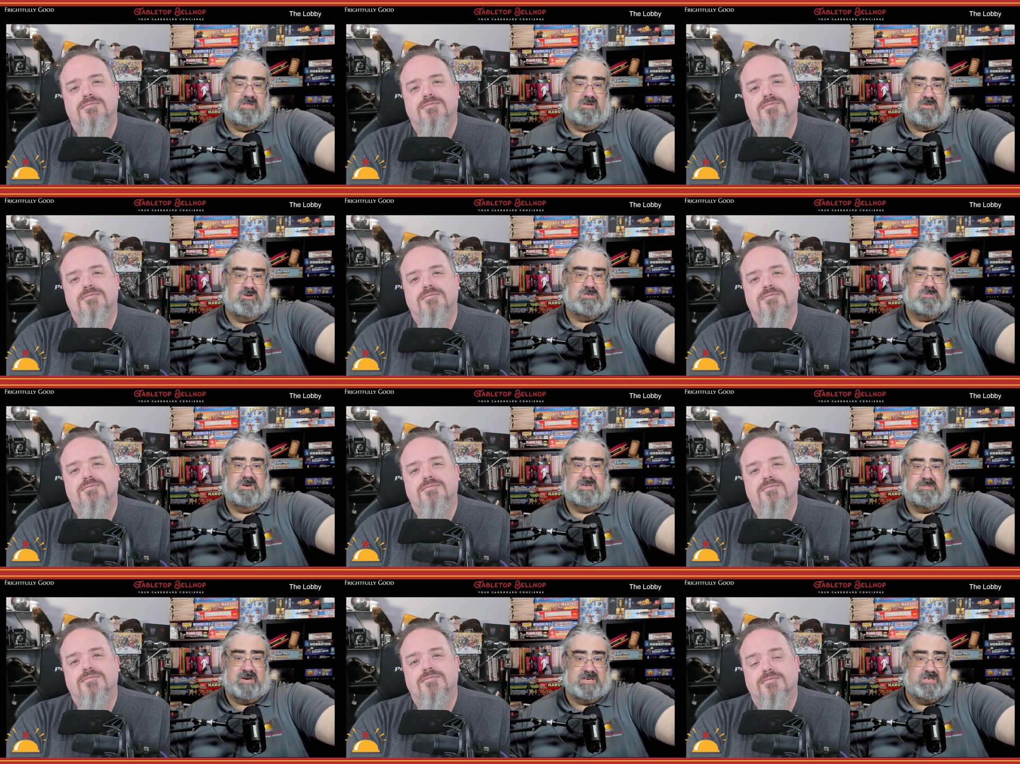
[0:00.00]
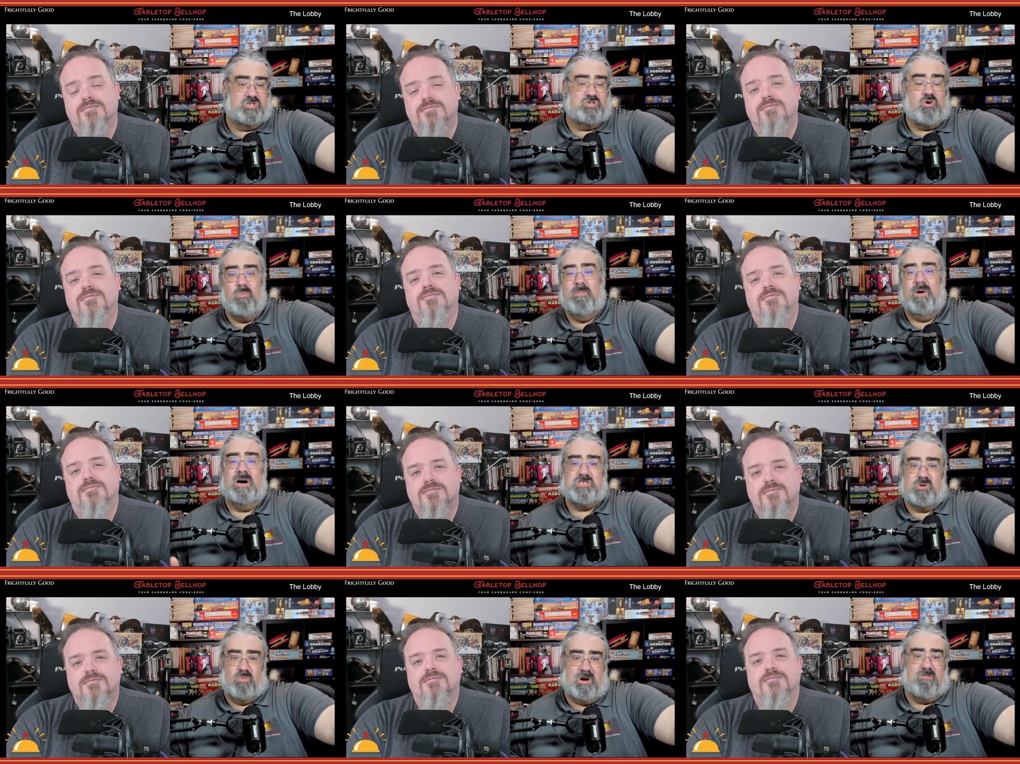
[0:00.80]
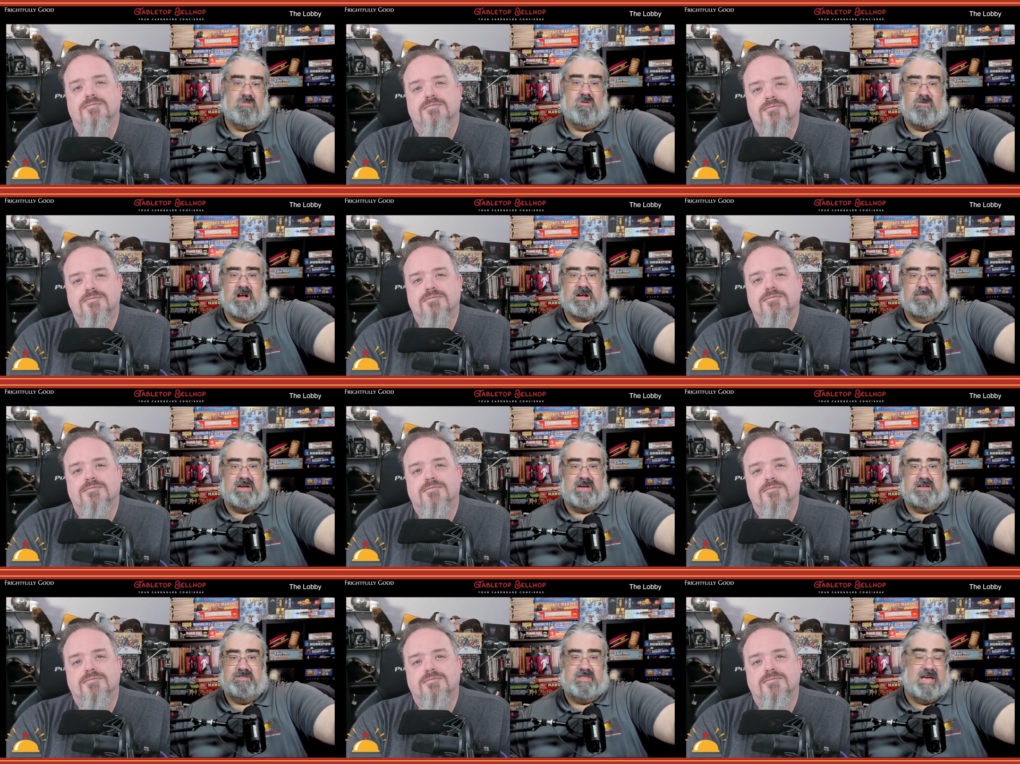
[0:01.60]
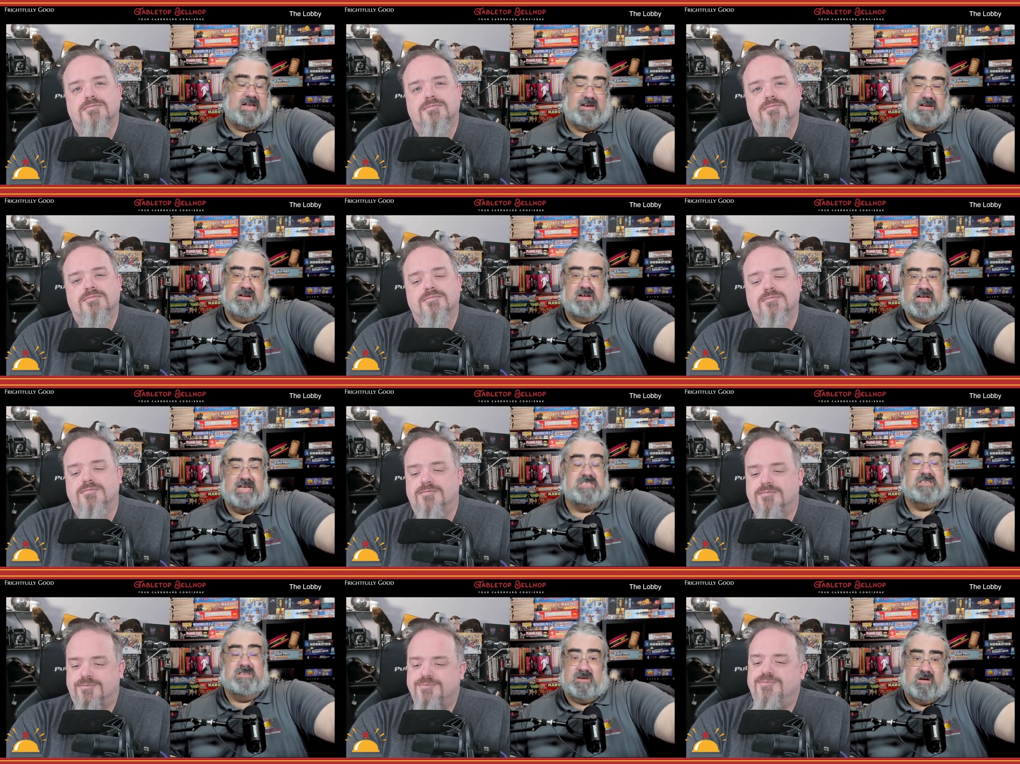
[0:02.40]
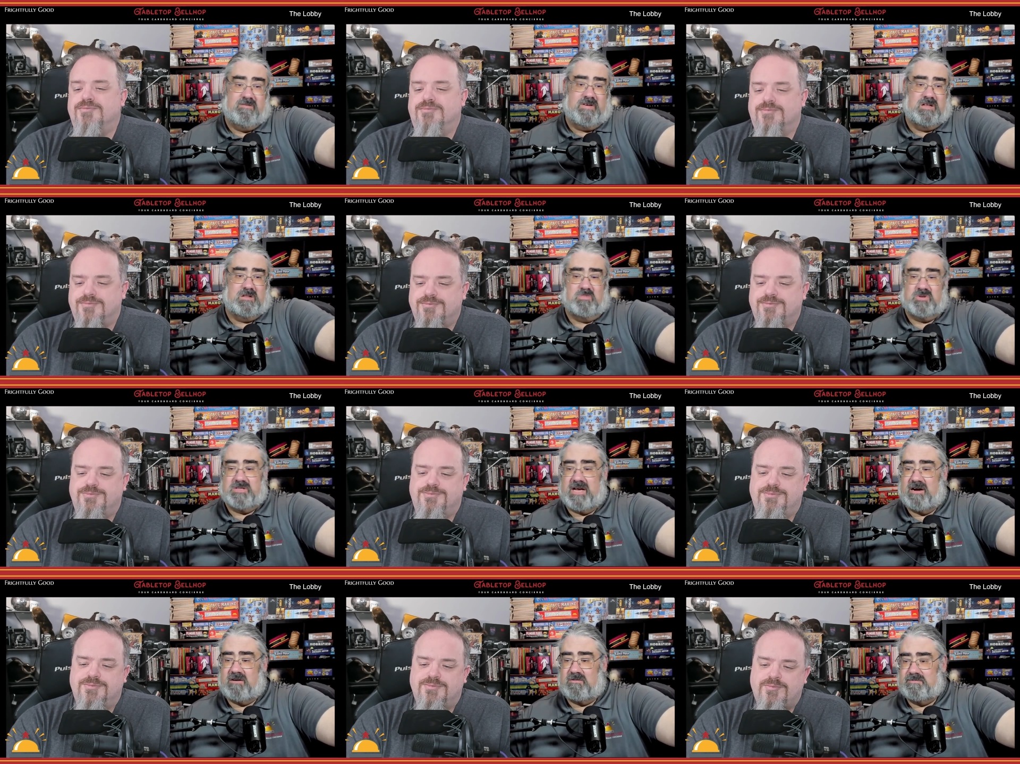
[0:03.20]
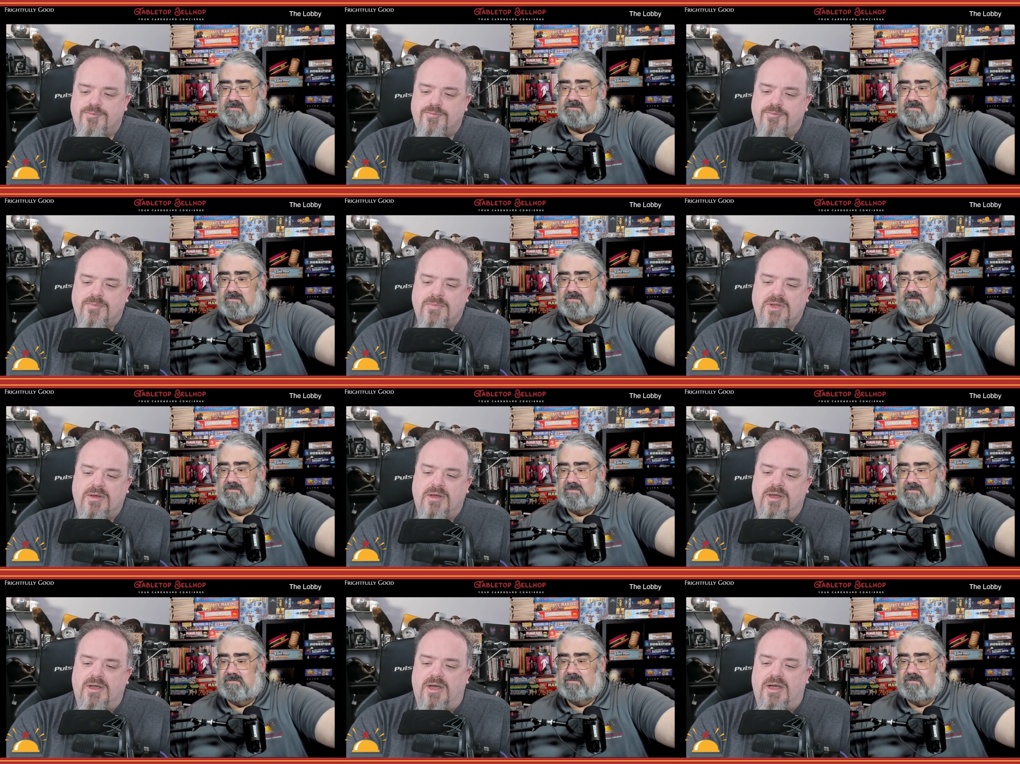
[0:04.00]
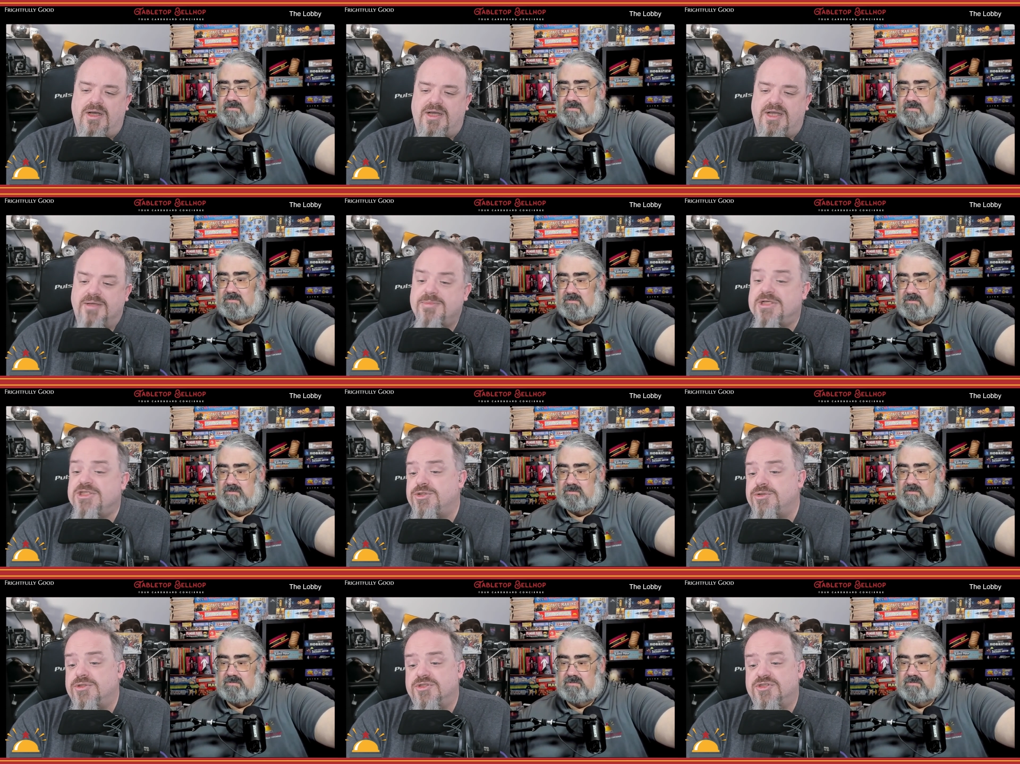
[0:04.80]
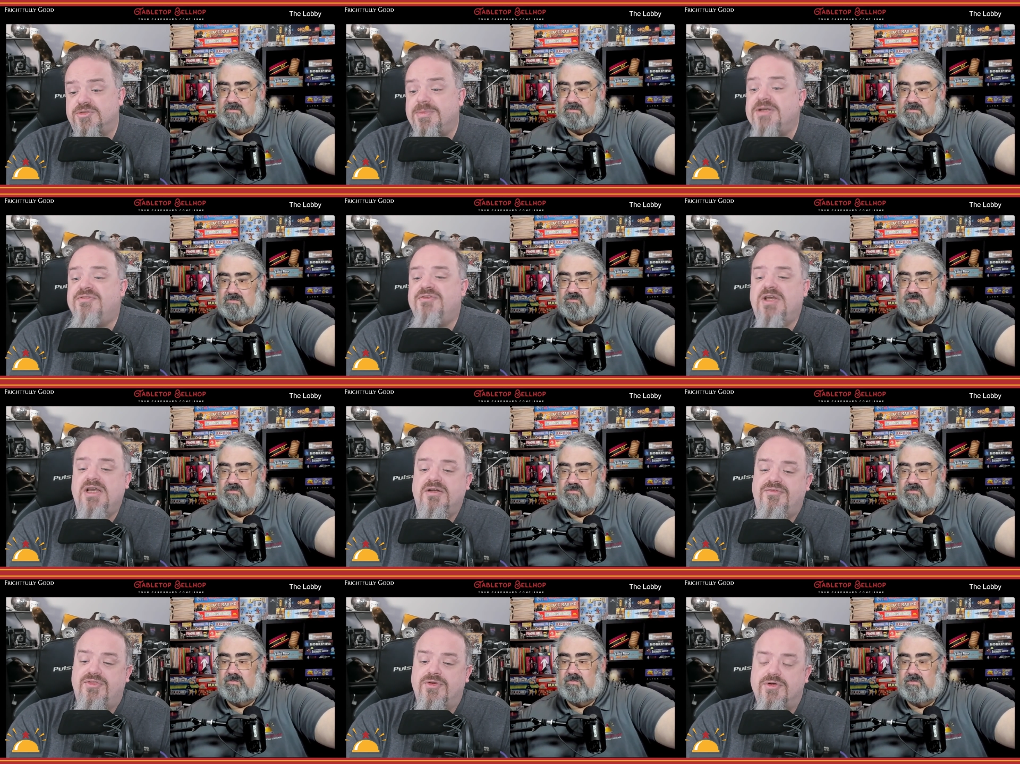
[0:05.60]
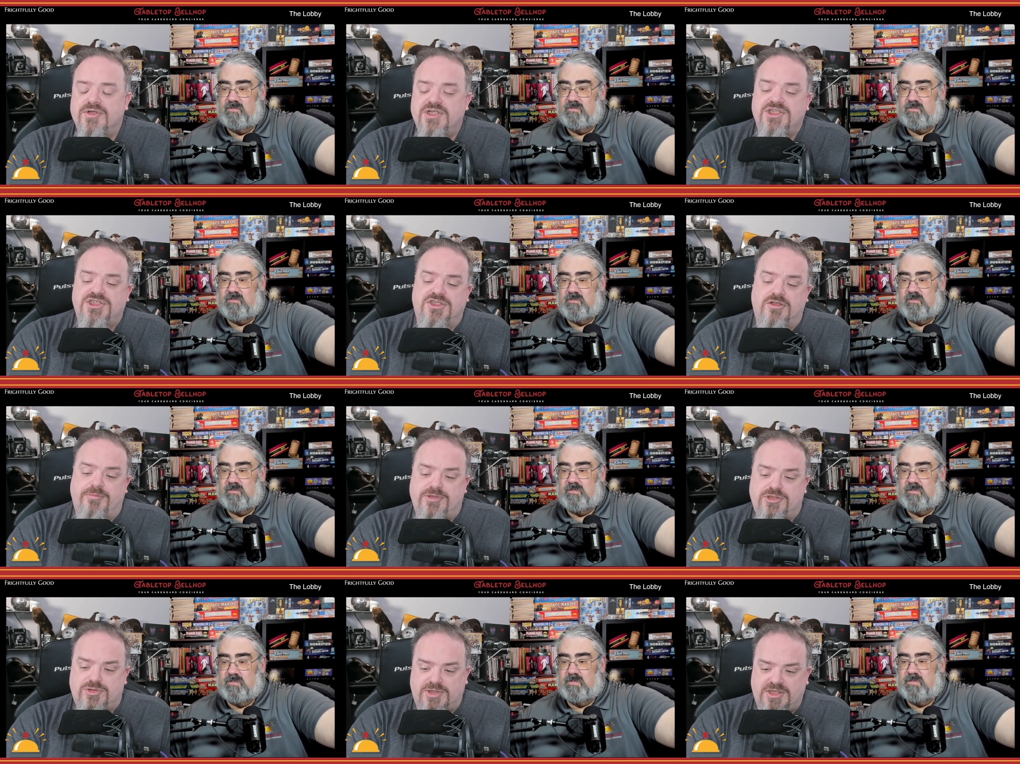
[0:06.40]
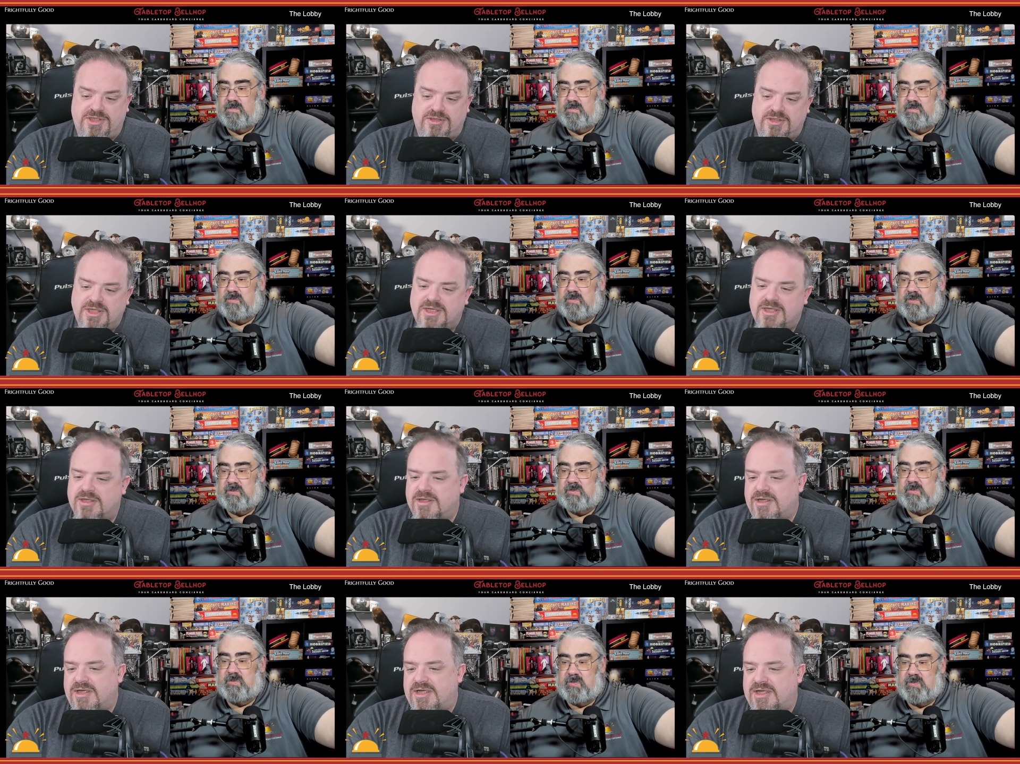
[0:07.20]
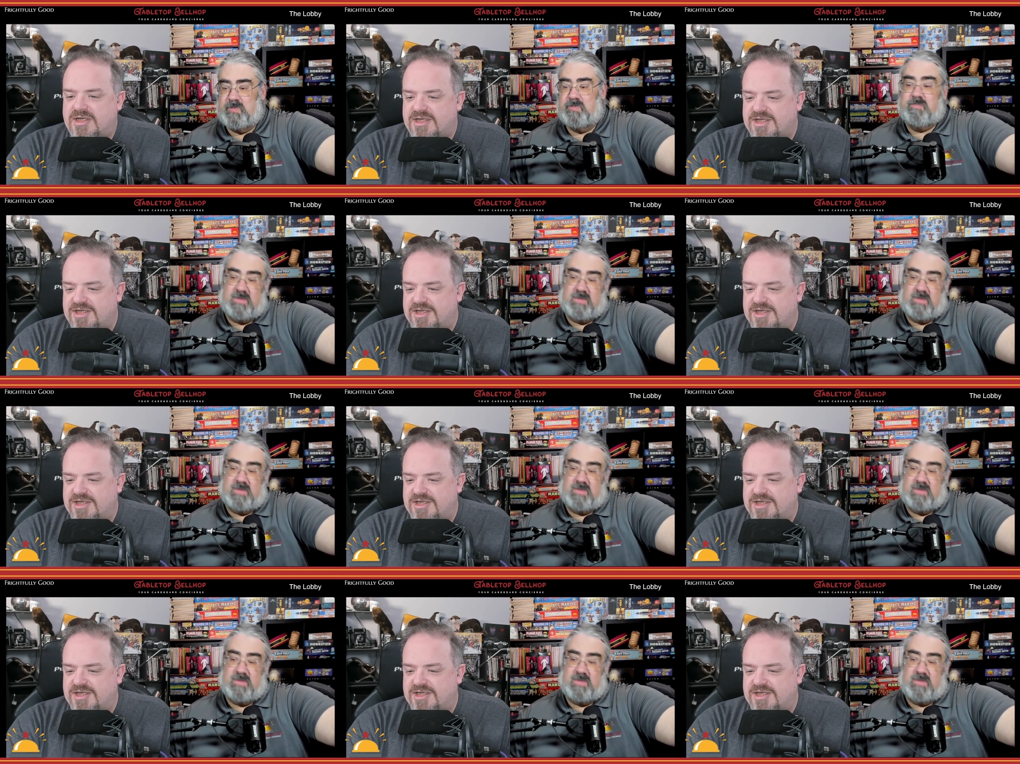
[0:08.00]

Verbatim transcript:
Speaker 1: in the first place because so much of what we recommended then isn't available now. Uh, Eggman Jr. is a
Speaker 2: big fan of third editional Betrayal. Uh, he,